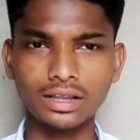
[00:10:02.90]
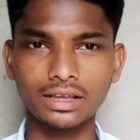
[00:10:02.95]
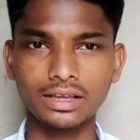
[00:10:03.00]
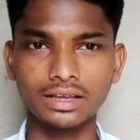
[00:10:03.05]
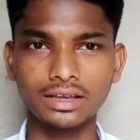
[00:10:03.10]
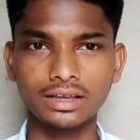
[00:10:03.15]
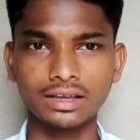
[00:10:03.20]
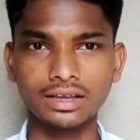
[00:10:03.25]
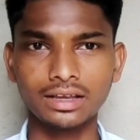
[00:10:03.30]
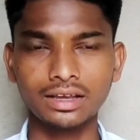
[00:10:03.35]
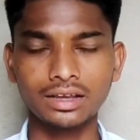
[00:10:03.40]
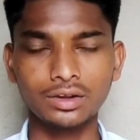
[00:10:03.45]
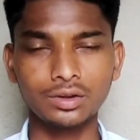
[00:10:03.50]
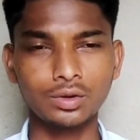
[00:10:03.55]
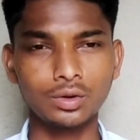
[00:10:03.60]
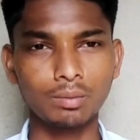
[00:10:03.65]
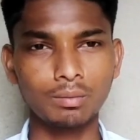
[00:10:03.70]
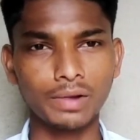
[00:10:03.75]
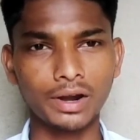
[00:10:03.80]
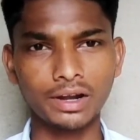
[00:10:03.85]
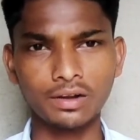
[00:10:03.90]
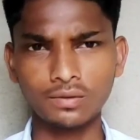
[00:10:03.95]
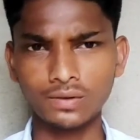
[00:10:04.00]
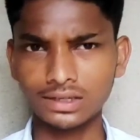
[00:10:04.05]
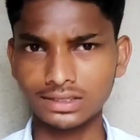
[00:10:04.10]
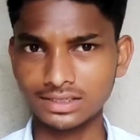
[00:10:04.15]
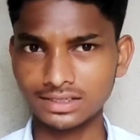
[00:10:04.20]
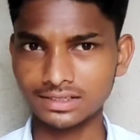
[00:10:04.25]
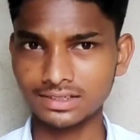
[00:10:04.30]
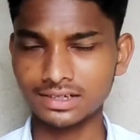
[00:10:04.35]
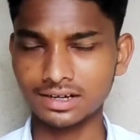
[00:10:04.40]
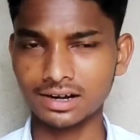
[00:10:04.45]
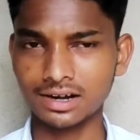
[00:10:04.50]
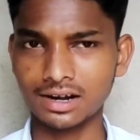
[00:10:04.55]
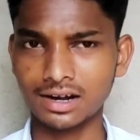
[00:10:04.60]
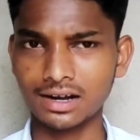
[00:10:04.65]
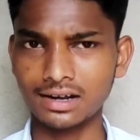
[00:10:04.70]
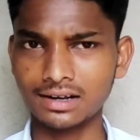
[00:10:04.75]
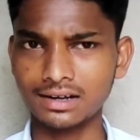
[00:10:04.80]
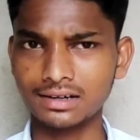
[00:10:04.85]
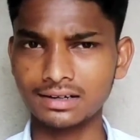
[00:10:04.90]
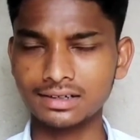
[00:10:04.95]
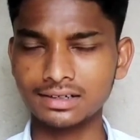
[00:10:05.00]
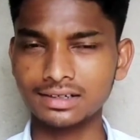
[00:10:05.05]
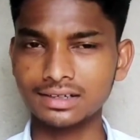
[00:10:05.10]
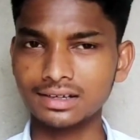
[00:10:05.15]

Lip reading: day your mind will start